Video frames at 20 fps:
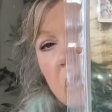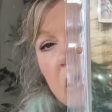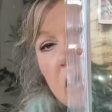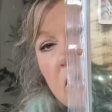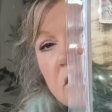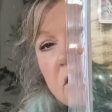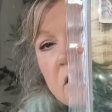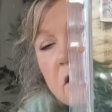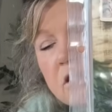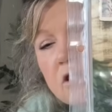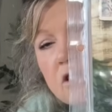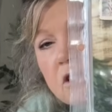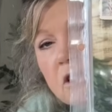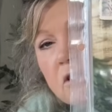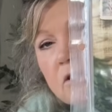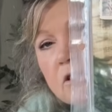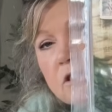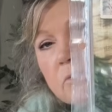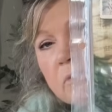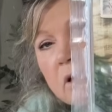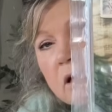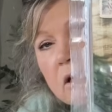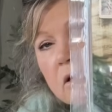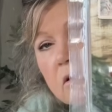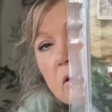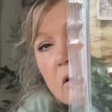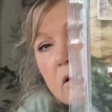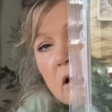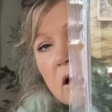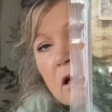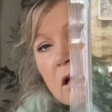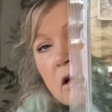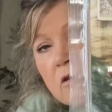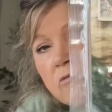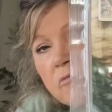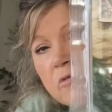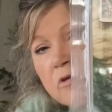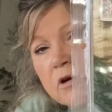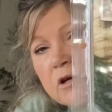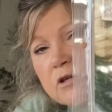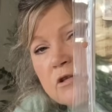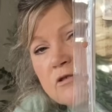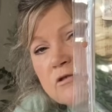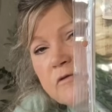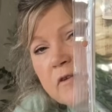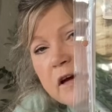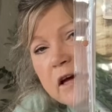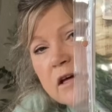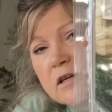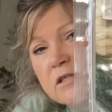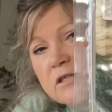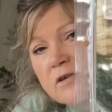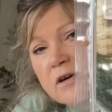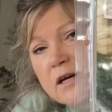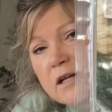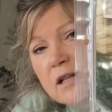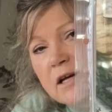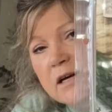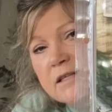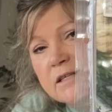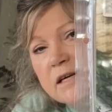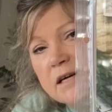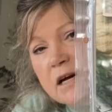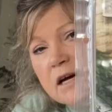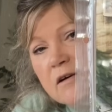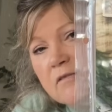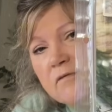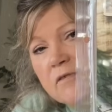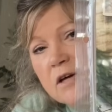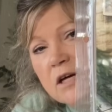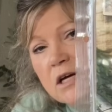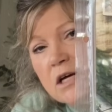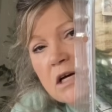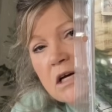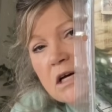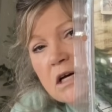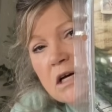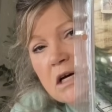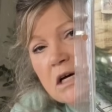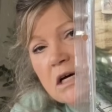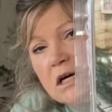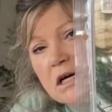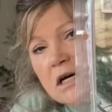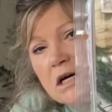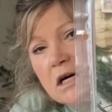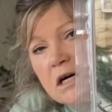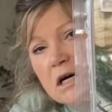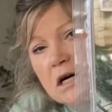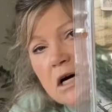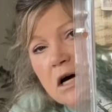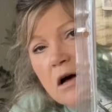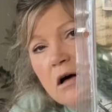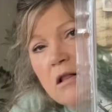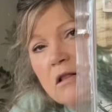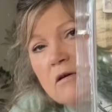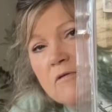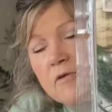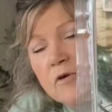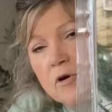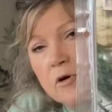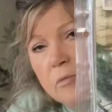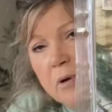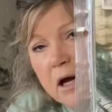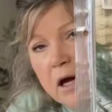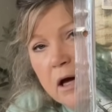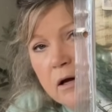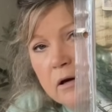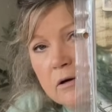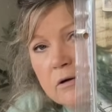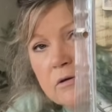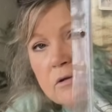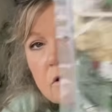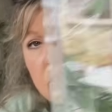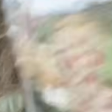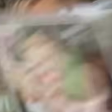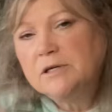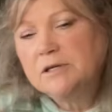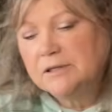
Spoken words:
I'll stitch those, but I love Furniture Faye, so I'd like to have all of her patterns.